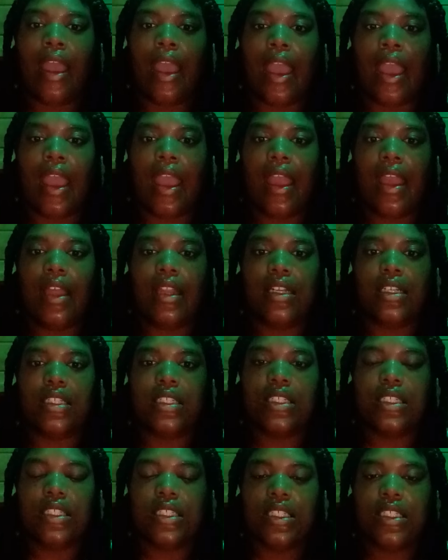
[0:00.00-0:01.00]
And
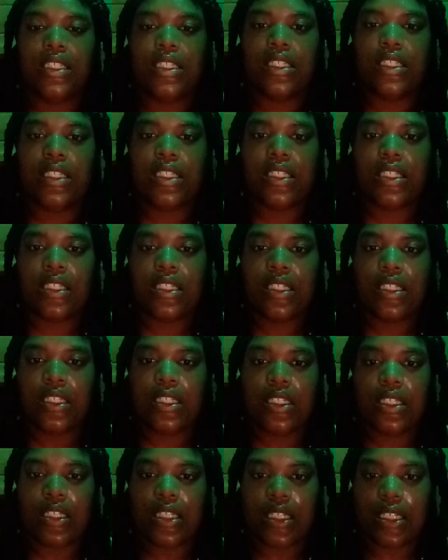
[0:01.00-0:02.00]

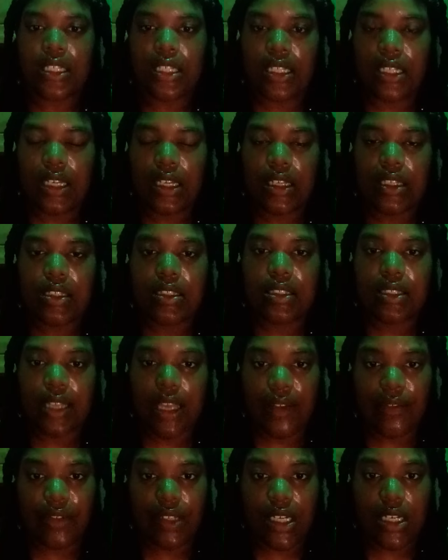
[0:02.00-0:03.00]
he has
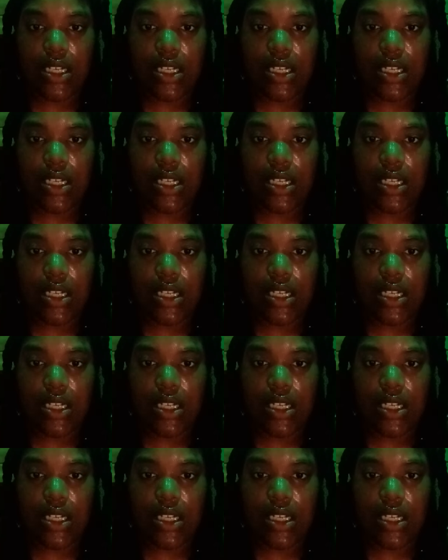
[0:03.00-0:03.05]
saved